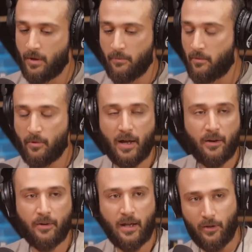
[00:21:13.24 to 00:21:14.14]
maybe,
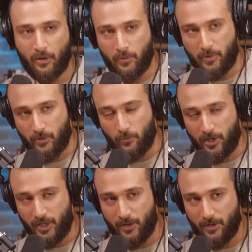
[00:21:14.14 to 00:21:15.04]
I don't know, how long are we
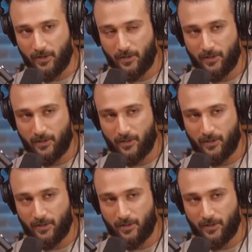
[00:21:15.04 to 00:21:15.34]
running here?